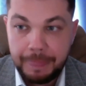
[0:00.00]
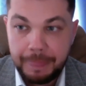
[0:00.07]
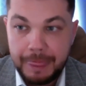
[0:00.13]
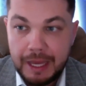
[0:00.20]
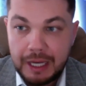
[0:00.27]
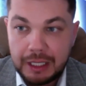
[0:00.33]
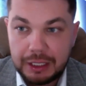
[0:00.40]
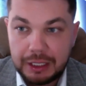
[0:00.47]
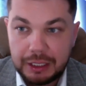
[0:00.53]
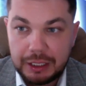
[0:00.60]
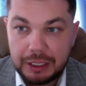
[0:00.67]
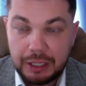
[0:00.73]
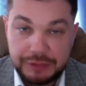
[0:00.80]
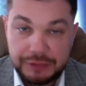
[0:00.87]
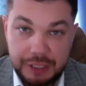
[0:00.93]
the
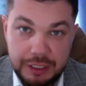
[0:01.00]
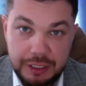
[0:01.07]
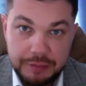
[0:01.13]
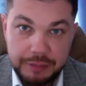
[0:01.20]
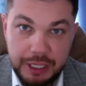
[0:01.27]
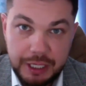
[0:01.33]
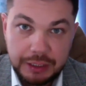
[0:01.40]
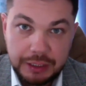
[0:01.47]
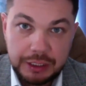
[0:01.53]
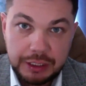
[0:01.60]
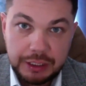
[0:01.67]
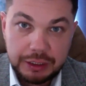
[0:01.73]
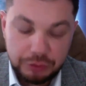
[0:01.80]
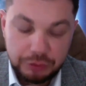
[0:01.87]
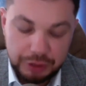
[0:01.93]
operations or
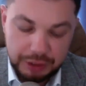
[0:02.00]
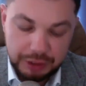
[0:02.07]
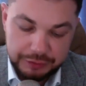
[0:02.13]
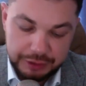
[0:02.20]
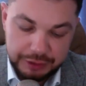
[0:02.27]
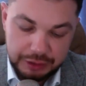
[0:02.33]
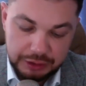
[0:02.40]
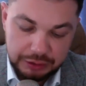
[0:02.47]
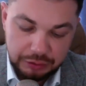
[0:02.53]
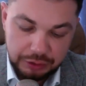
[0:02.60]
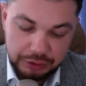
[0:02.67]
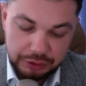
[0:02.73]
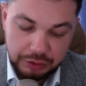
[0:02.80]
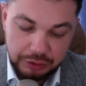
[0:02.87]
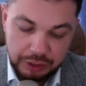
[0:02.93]
start the
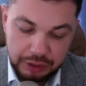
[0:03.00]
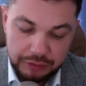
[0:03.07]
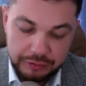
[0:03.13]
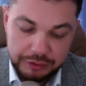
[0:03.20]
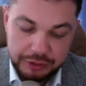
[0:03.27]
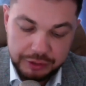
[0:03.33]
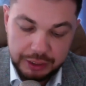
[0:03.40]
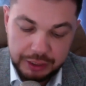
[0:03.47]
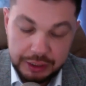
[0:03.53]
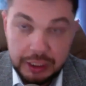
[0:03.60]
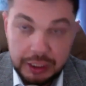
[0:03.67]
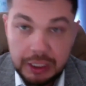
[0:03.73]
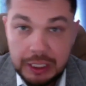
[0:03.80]
project.